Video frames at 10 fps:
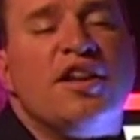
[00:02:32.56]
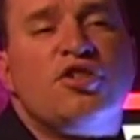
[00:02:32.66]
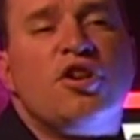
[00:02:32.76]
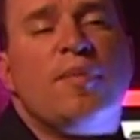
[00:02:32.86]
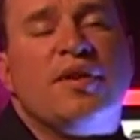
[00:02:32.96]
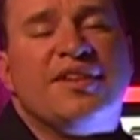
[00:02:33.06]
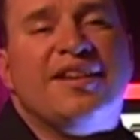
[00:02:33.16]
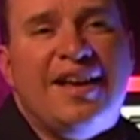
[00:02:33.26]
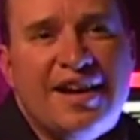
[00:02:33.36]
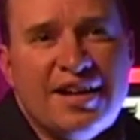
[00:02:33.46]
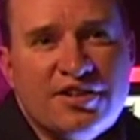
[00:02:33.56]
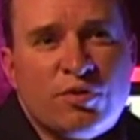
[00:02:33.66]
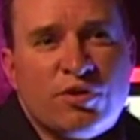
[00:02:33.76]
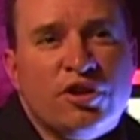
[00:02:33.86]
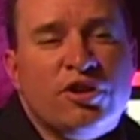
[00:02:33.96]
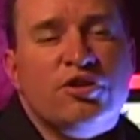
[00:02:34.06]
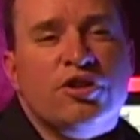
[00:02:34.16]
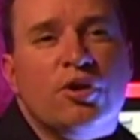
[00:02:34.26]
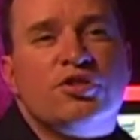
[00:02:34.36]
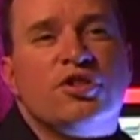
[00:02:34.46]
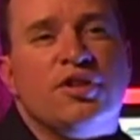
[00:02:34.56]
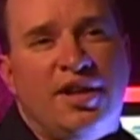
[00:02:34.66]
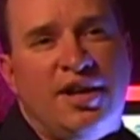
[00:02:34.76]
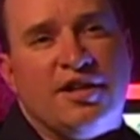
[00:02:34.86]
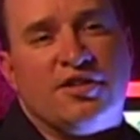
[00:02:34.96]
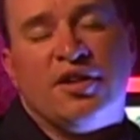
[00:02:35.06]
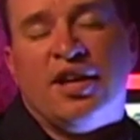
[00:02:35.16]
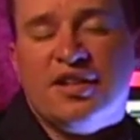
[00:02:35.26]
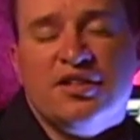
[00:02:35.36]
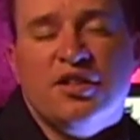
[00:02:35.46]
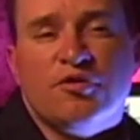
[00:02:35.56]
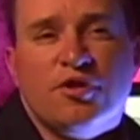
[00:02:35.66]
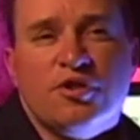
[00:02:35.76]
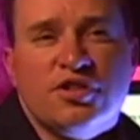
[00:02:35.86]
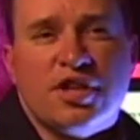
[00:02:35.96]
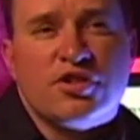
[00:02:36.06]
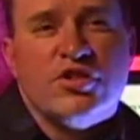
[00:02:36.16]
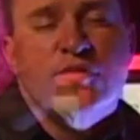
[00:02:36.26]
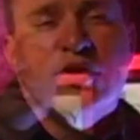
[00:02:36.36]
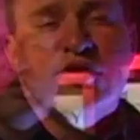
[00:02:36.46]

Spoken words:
Now let's talk about the lines. We're going to learn the notes on the lines. Like I said in the first session, the